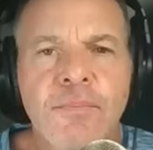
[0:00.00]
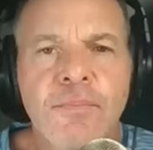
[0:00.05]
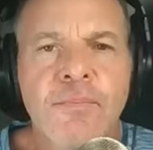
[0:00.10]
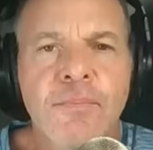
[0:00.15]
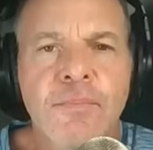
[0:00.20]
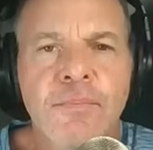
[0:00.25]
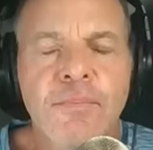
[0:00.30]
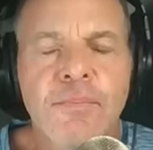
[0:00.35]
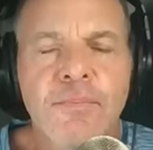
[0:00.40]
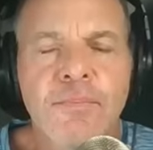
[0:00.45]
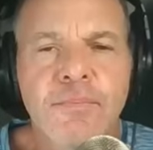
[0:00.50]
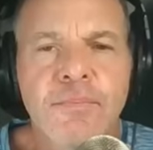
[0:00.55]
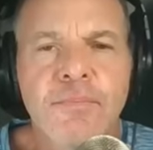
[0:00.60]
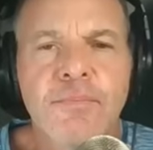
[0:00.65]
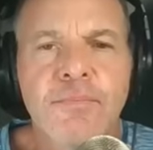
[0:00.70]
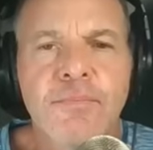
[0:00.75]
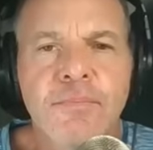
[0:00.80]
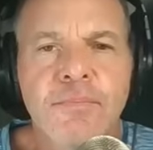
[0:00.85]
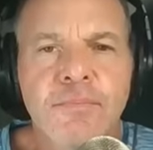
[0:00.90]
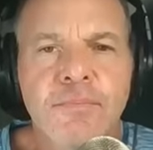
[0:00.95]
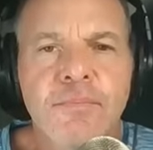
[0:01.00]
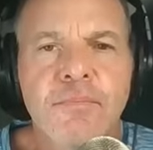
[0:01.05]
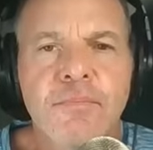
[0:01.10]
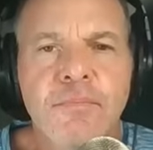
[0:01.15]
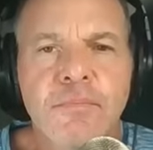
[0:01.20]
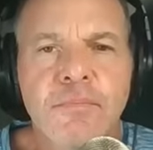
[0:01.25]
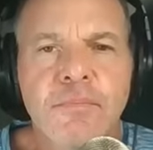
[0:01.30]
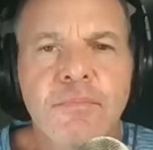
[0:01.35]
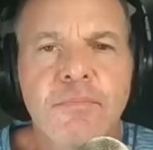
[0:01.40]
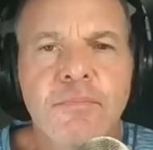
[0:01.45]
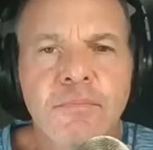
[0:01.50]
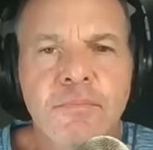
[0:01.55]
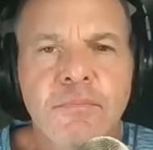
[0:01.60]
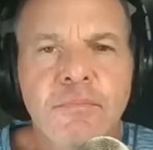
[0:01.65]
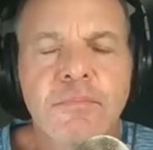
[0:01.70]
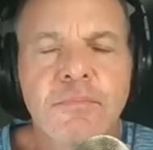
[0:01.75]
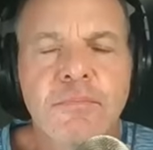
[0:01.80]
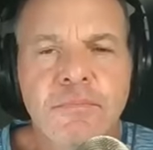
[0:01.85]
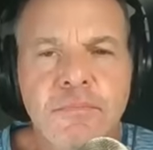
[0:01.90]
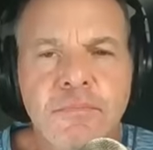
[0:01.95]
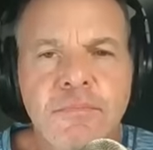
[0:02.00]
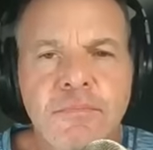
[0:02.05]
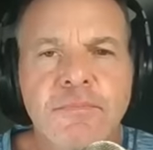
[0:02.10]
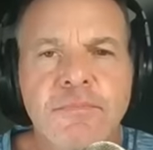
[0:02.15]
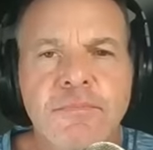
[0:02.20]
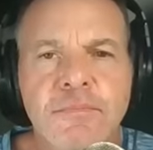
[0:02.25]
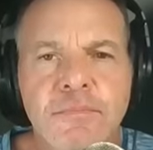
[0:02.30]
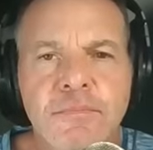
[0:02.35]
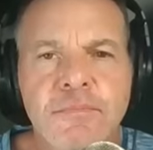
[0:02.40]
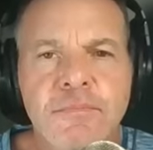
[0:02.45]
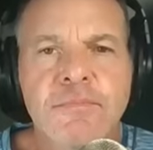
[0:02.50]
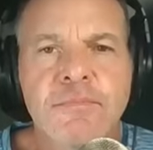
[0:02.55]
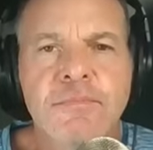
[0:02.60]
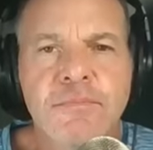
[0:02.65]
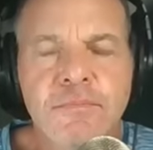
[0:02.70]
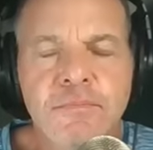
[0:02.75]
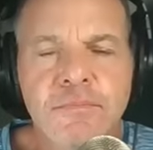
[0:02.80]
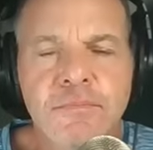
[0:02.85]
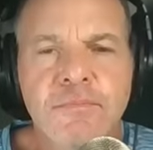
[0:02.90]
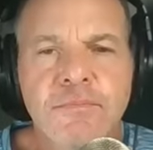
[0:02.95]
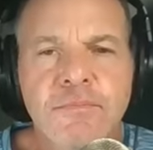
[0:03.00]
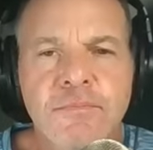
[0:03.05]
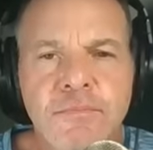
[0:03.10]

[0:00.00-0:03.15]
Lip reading: The person shown says nothing.